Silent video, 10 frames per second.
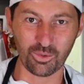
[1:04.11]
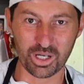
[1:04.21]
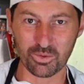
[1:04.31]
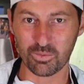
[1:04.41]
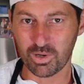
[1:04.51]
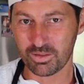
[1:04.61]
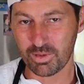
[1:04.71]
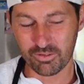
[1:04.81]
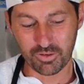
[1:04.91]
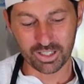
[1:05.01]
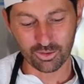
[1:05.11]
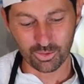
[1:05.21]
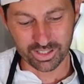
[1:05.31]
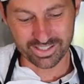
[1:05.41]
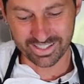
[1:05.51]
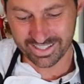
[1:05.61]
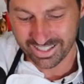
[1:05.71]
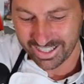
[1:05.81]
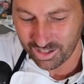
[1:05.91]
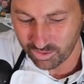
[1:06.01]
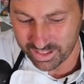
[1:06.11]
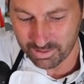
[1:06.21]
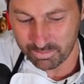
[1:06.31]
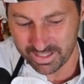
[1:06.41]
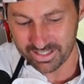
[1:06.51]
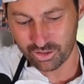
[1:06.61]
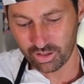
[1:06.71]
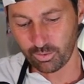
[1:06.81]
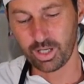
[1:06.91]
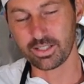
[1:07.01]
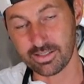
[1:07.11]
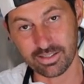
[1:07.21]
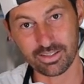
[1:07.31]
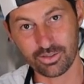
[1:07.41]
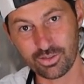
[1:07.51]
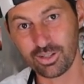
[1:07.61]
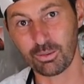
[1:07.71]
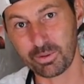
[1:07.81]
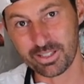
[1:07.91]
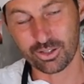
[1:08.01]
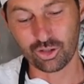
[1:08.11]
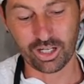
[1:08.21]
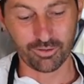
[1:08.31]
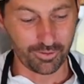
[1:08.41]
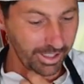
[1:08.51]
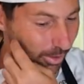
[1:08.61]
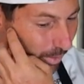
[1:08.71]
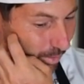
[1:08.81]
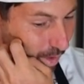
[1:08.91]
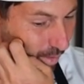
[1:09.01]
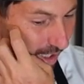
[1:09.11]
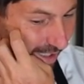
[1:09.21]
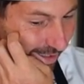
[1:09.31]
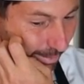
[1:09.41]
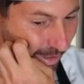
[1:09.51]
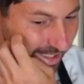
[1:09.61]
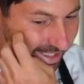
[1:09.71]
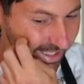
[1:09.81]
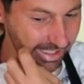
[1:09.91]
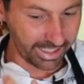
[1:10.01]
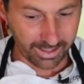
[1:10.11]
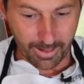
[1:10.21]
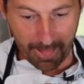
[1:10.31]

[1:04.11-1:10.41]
know, when, when my father was, uh, was a pizza, was, he's still a pizza chef, when we were at the pizzeria,